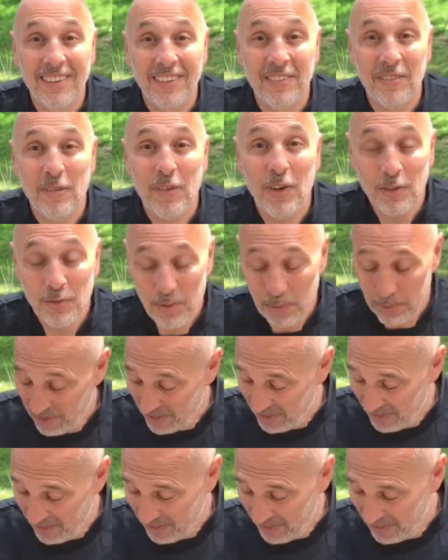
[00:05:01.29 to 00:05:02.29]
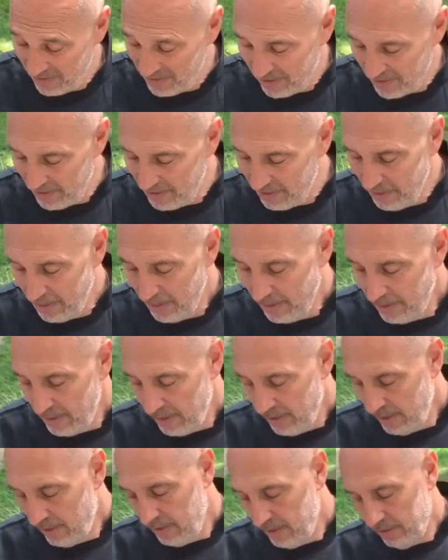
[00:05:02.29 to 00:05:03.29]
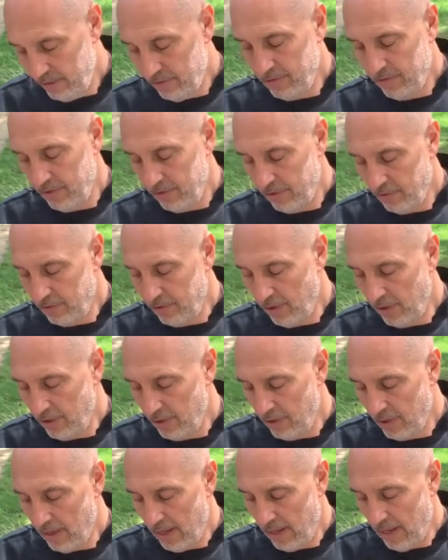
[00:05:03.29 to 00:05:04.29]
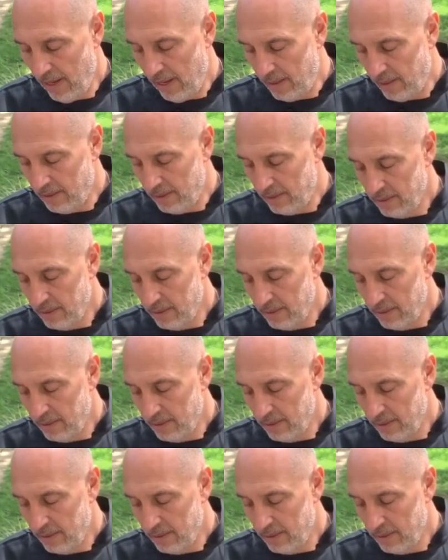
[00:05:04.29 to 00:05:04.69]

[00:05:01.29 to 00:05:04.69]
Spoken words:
first thing we're going to need to do is turn our